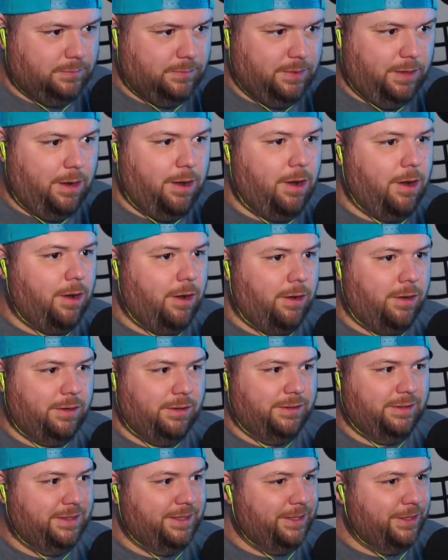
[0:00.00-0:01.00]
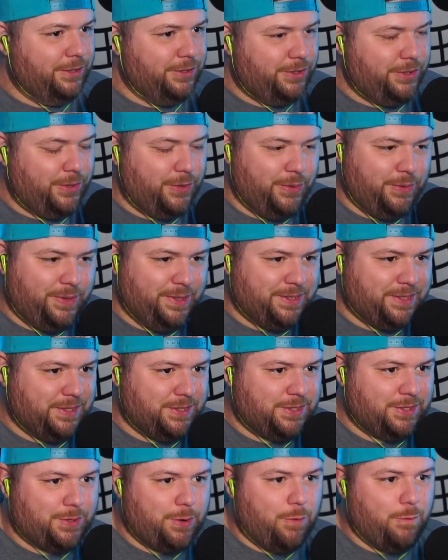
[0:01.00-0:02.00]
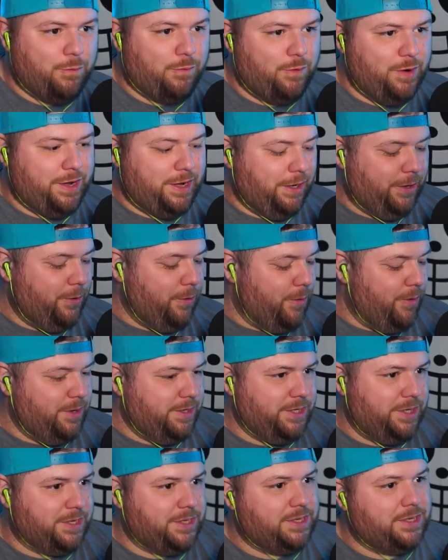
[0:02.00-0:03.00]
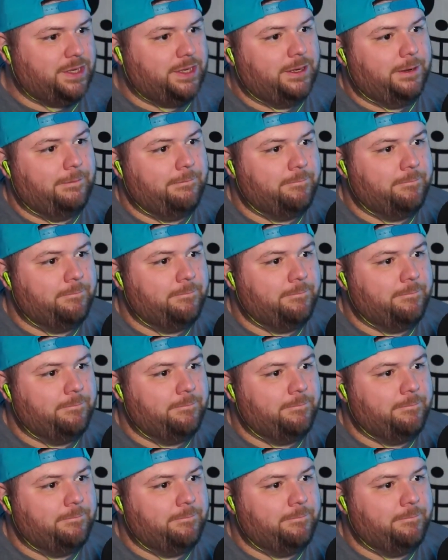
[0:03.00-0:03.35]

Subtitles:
Oh, dude, this is so freaking gorgeous.